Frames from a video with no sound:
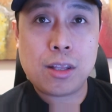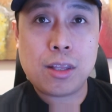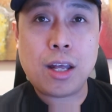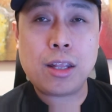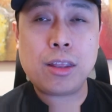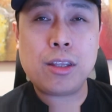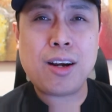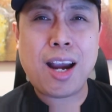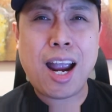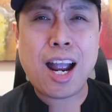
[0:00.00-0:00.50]

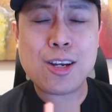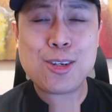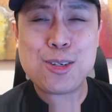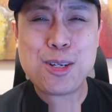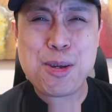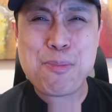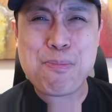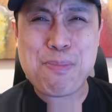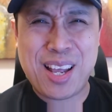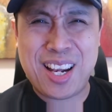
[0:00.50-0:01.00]
that they're
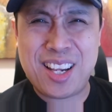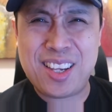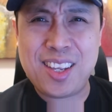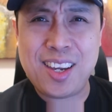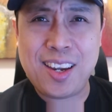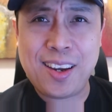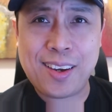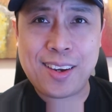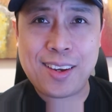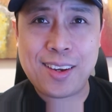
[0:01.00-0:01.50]
actually
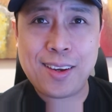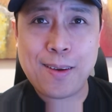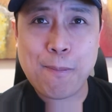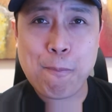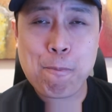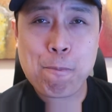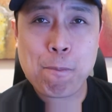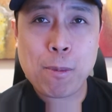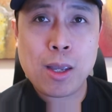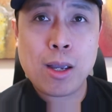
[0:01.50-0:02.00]
building.
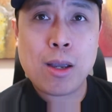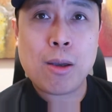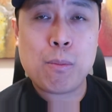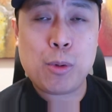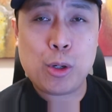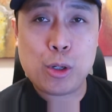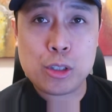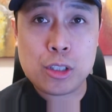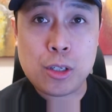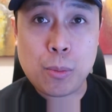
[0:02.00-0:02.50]

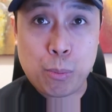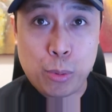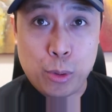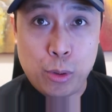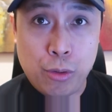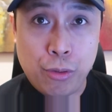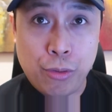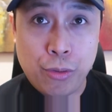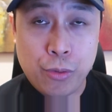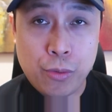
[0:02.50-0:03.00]
Because the
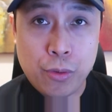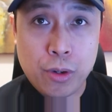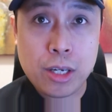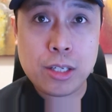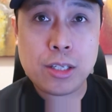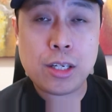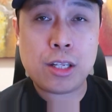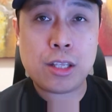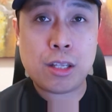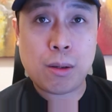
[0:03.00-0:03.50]
proof
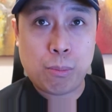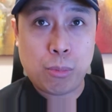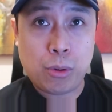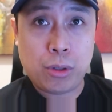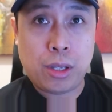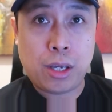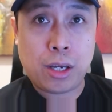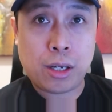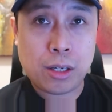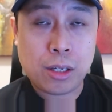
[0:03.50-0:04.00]
is in the
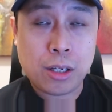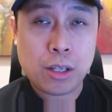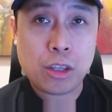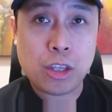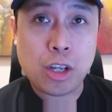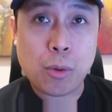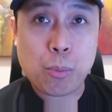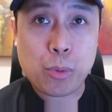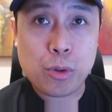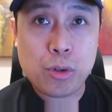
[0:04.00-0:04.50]
pudding,
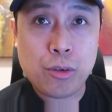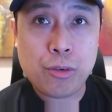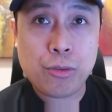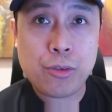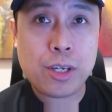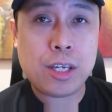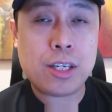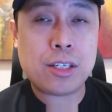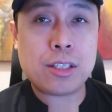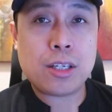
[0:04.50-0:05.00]
the proof
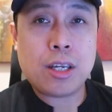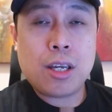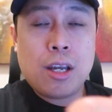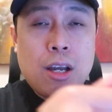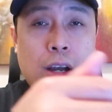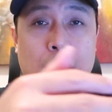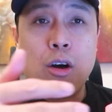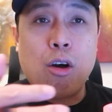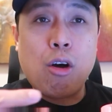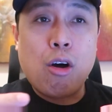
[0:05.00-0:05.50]
is
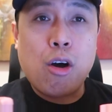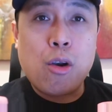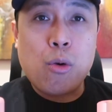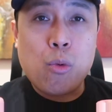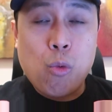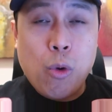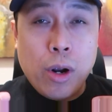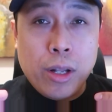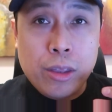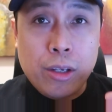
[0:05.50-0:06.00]

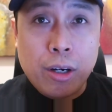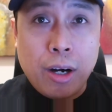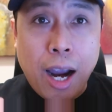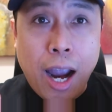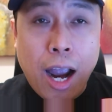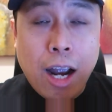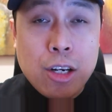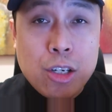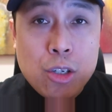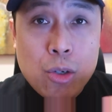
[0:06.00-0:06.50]
on what they're
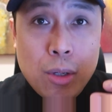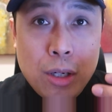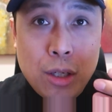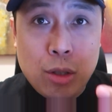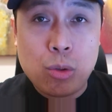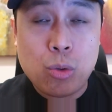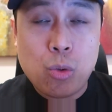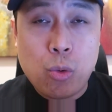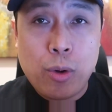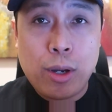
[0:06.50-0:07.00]

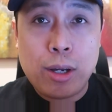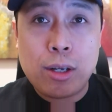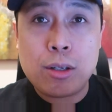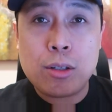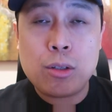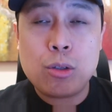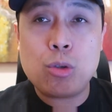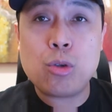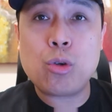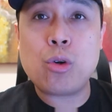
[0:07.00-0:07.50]
actually
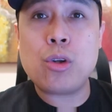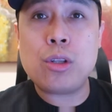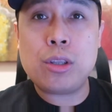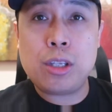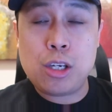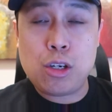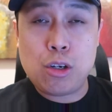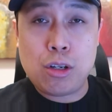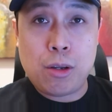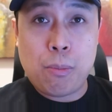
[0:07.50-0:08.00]
doing to
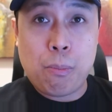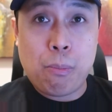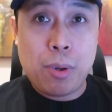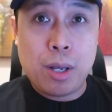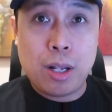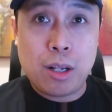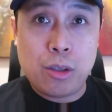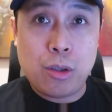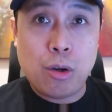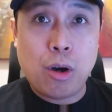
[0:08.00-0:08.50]
continually
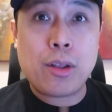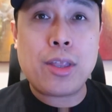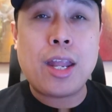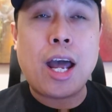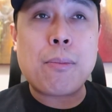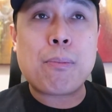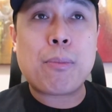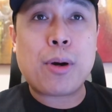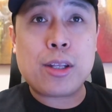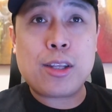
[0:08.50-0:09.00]
build on
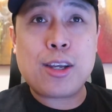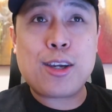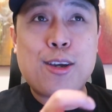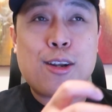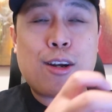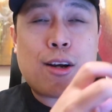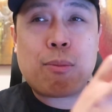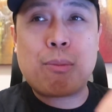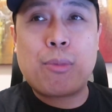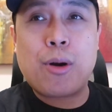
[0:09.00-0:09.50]
that
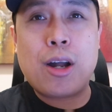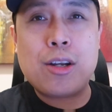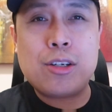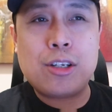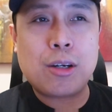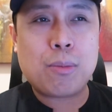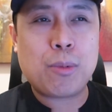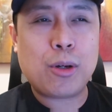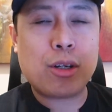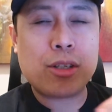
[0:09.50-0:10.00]
particular
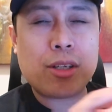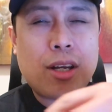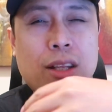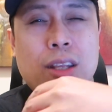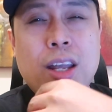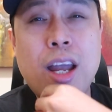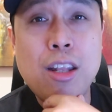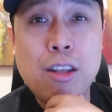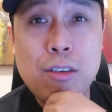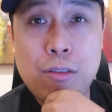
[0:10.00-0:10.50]
project. Because
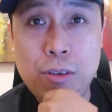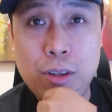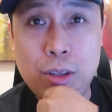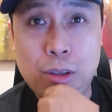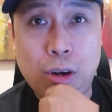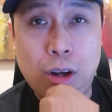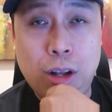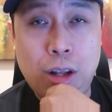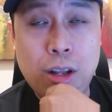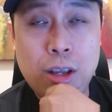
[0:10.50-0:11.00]
at the end of
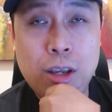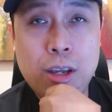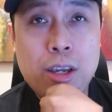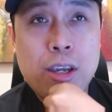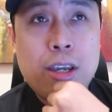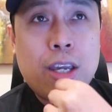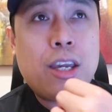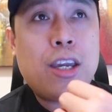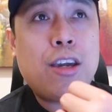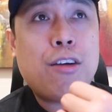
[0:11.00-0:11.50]
it all,
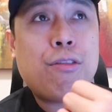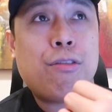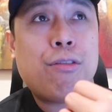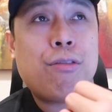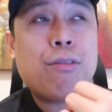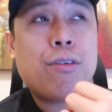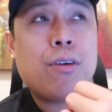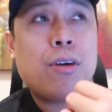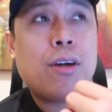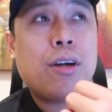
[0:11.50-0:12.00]
if
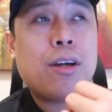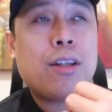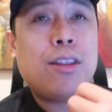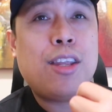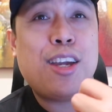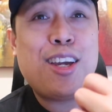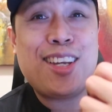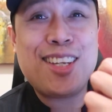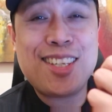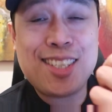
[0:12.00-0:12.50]

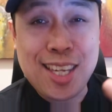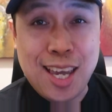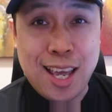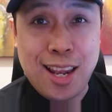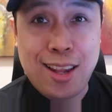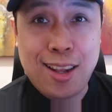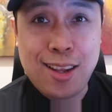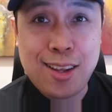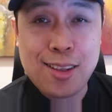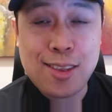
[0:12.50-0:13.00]
they
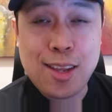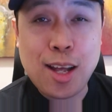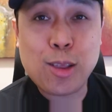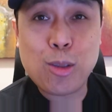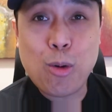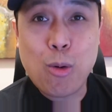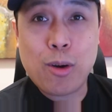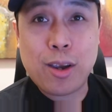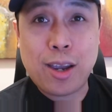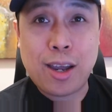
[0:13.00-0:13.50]
sell the
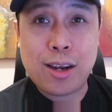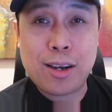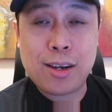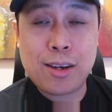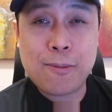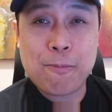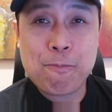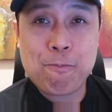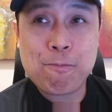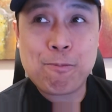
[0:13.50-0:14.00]

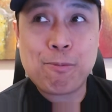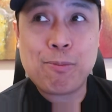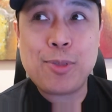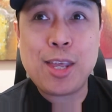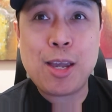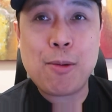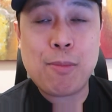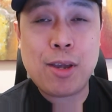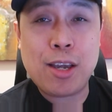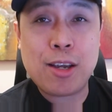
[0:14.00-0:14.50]
token,
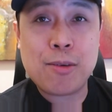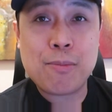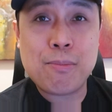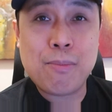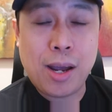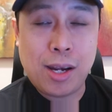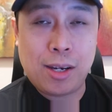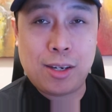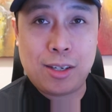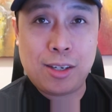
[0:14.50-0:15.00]
they make
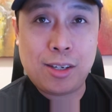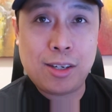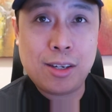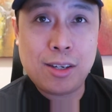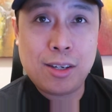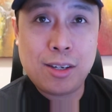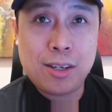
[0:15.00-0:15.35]
money,